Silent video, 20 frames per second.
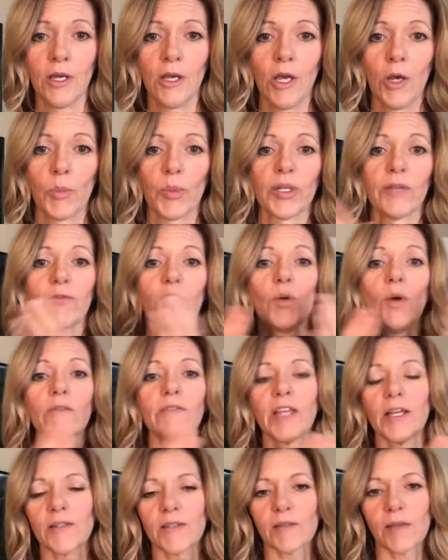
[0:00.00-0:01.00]
But if you have
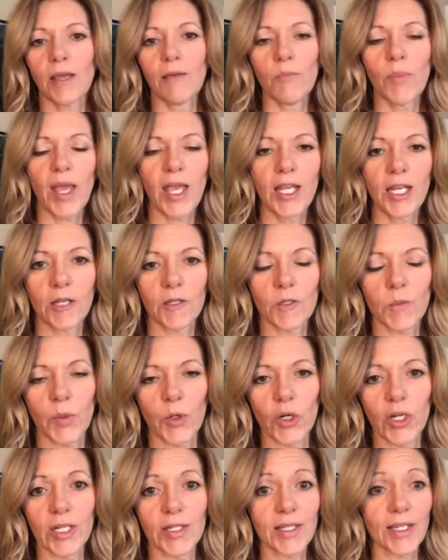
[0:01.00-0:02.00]
that same pain
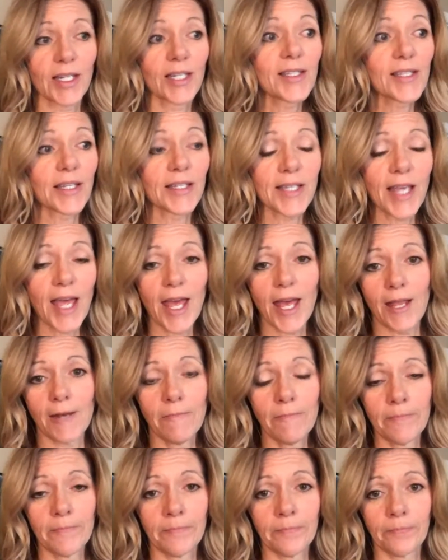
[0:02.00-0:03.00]
experience and it's a
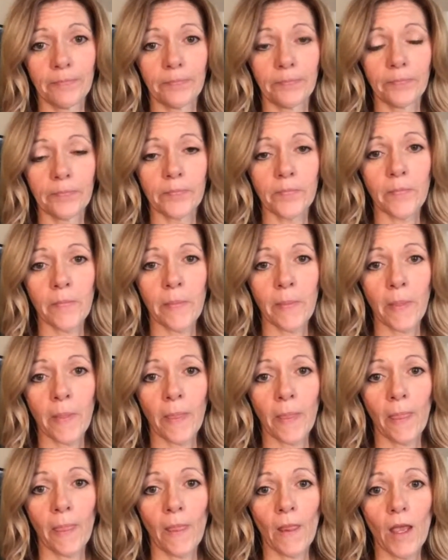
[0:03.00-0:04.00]
10
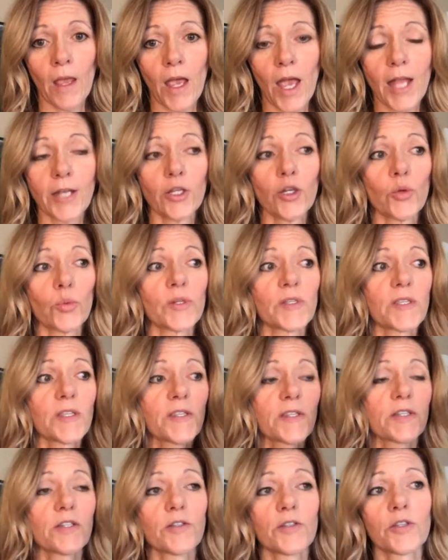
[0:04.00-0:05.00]
and your
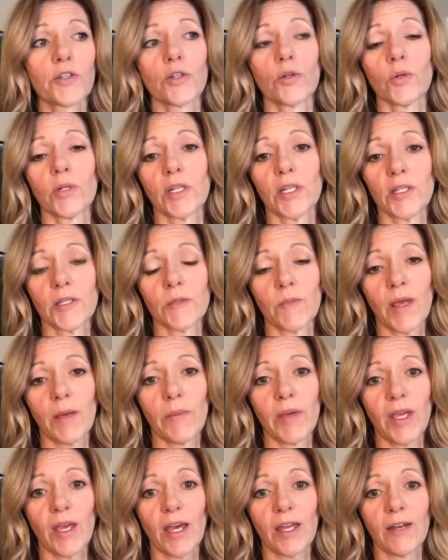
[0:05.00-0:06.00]
resistance to it is
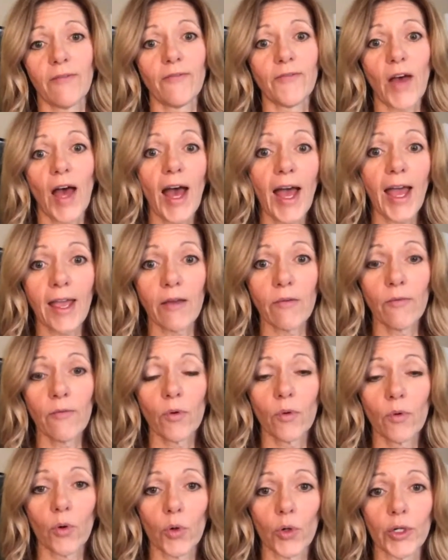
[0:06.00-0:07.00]
maybe at a 5
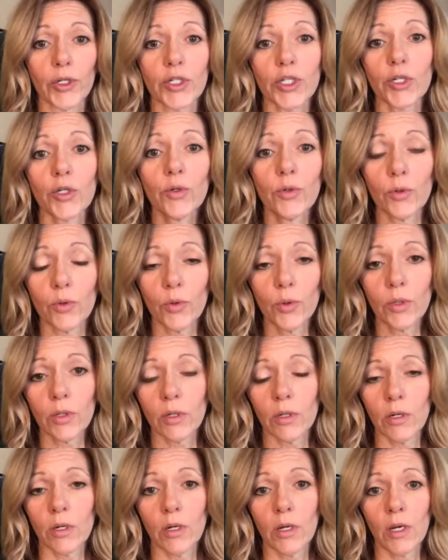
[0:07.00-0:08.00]
or a 2,
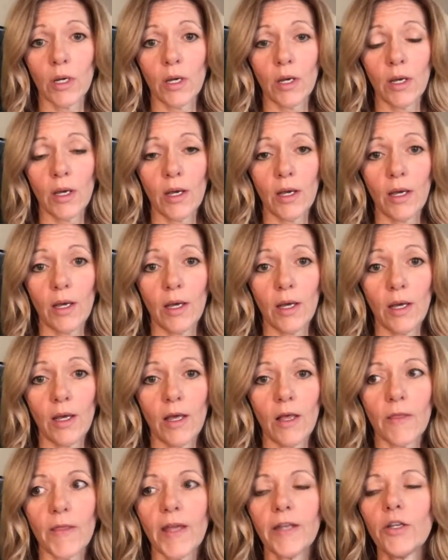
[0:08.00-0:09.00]

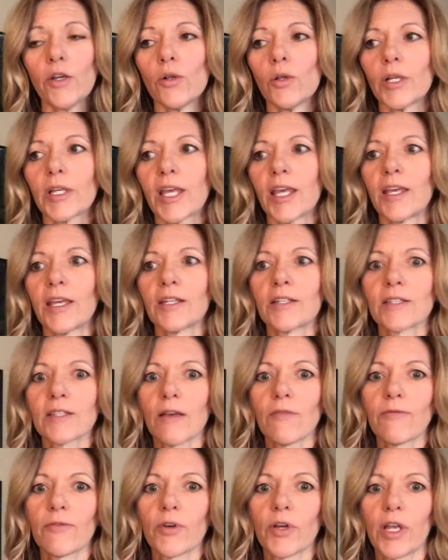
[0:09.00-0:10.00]
then you're looking at
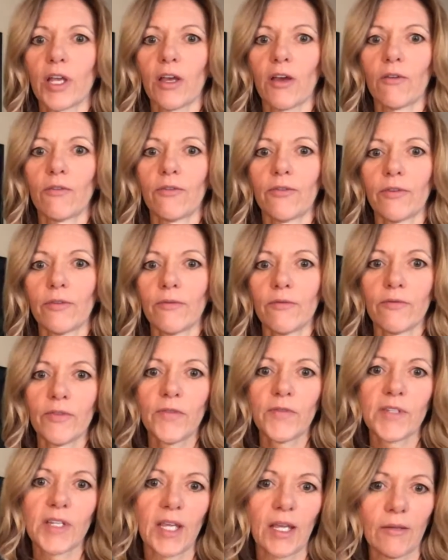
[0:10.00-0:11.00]
suffering of
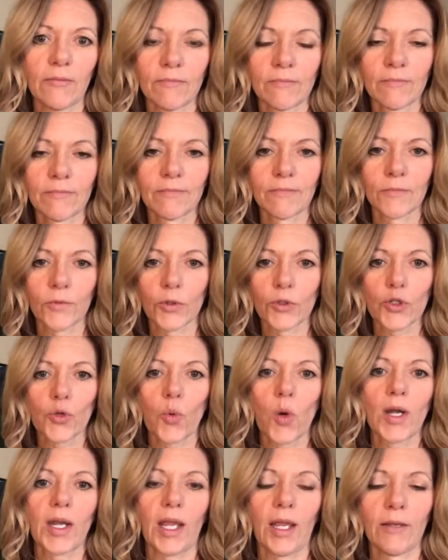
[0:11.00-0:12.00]
50 or
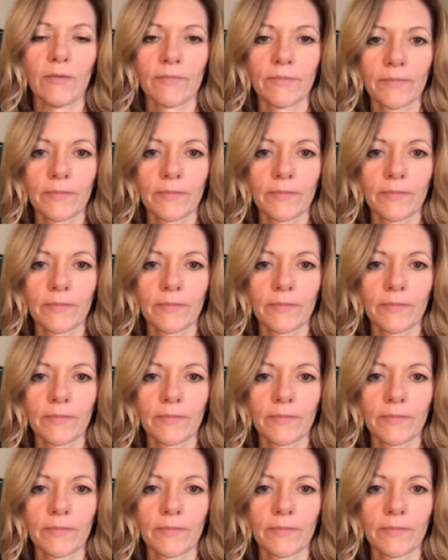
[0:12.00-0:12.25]
20.